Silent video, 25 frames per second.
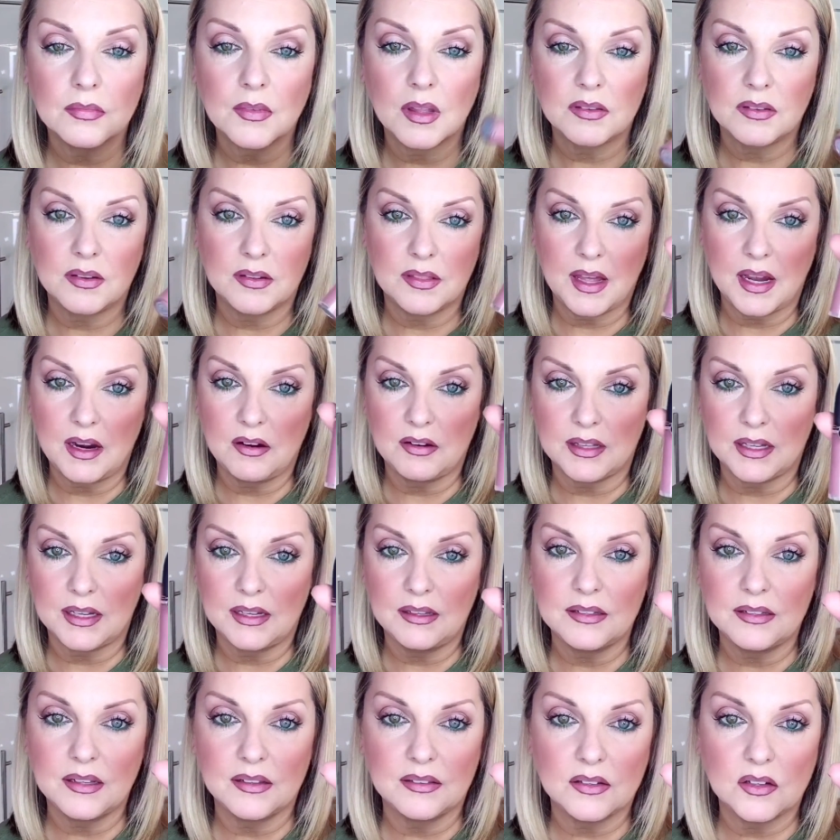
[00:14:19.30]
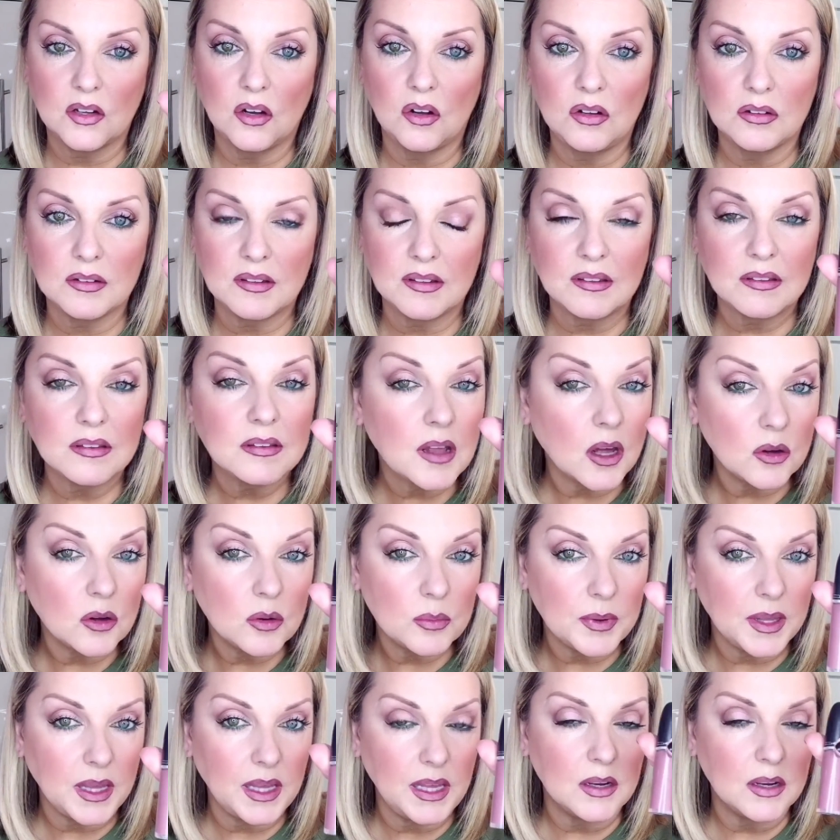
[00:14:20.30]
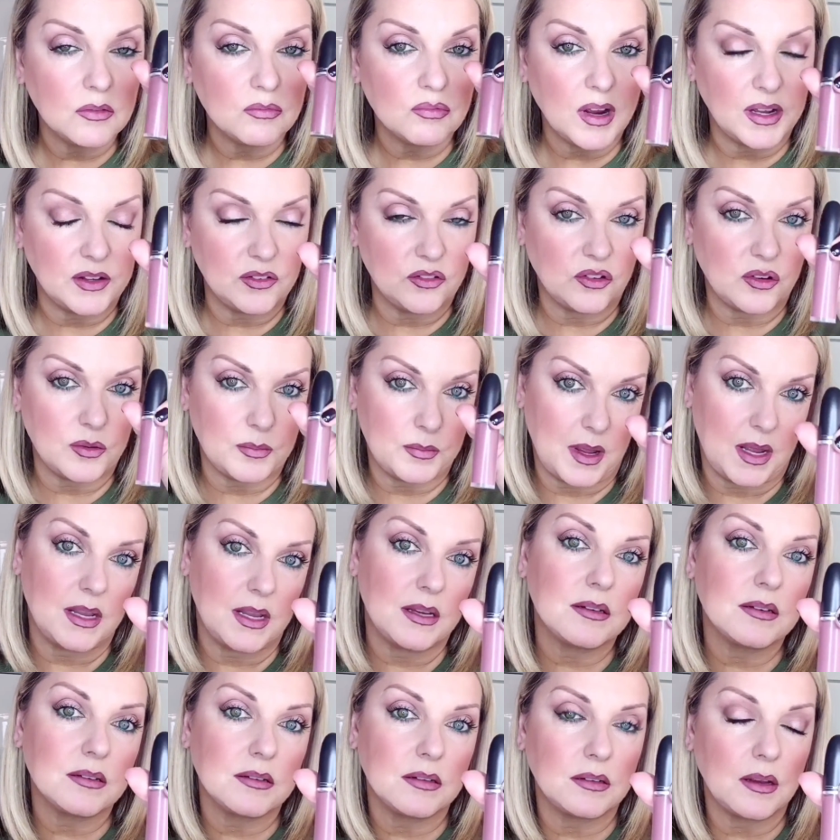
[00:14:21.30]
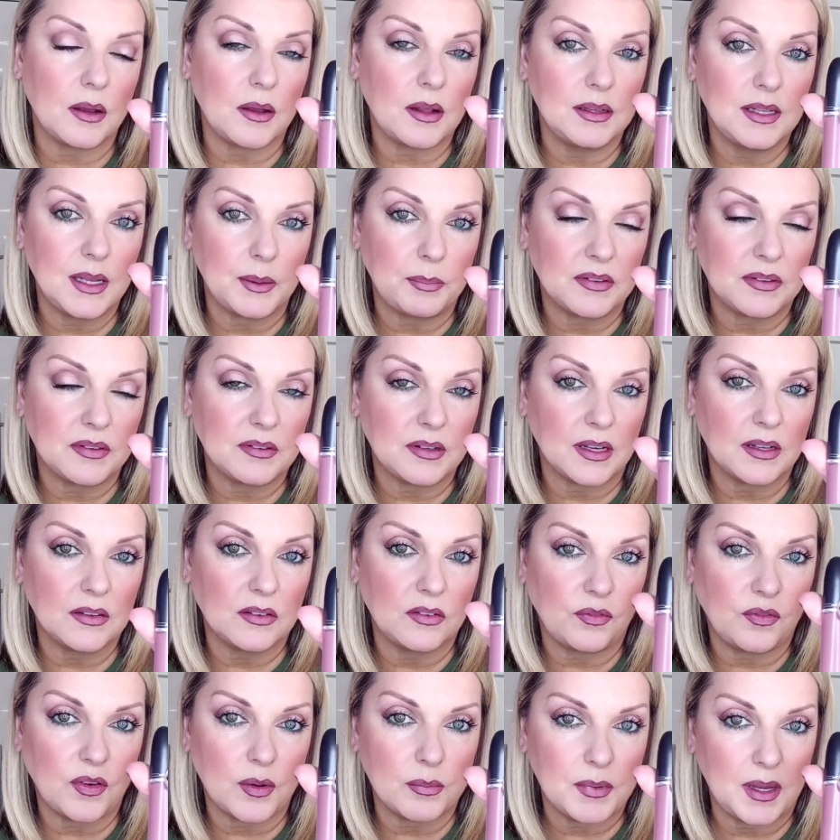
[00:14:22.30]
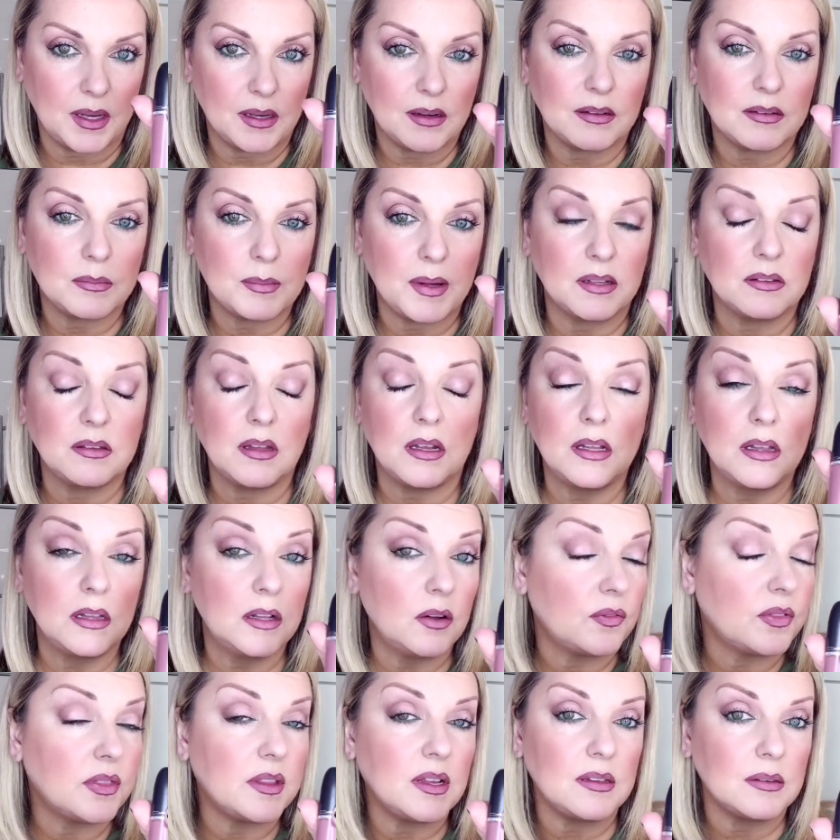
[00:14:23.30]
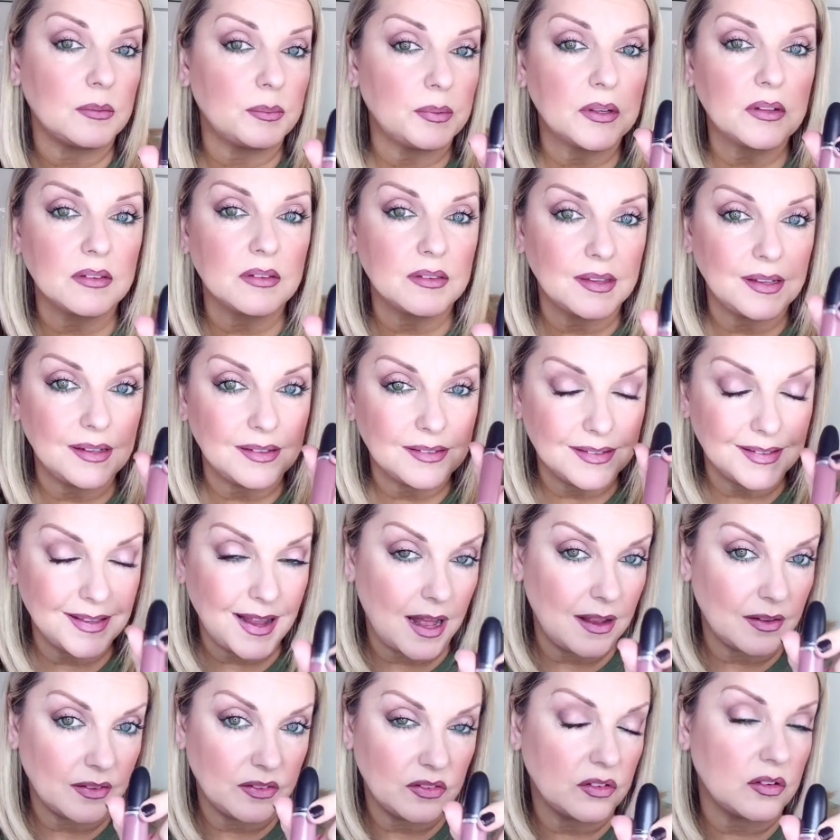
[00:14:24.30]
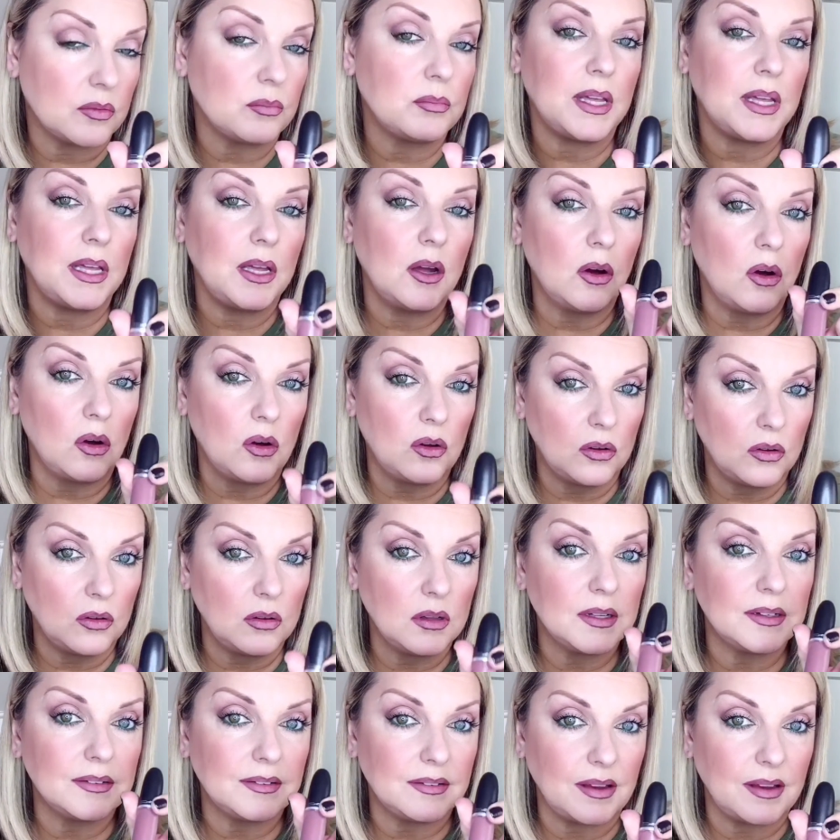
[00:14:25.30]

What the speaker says: So there it is. It's called So Me Retro Matte Lipsticks from MAC Cosmetics. I love these because these last on me all